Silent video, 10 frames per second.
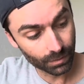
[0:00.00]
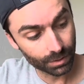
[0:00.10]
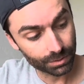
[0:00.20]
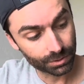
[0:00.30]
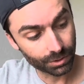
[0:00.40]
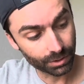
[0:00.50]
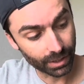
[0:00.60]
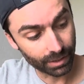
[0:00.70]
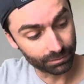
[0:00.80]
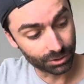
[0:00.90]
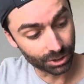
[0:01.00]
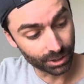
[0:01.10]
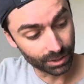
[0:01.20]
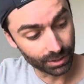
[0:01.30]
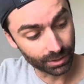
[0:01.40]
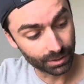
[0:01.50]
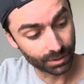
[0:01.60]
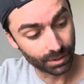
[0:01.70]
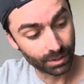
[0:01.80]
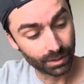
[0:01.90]
So you'll have G
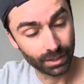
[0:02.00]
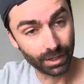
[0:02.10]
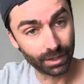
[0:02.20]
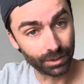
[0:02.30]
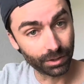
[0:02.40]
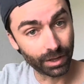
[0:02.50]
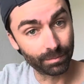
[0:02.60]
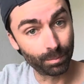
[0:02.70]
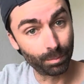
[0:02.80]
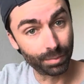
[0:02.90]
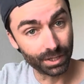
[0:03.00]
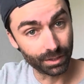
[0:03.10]
and you'll have B.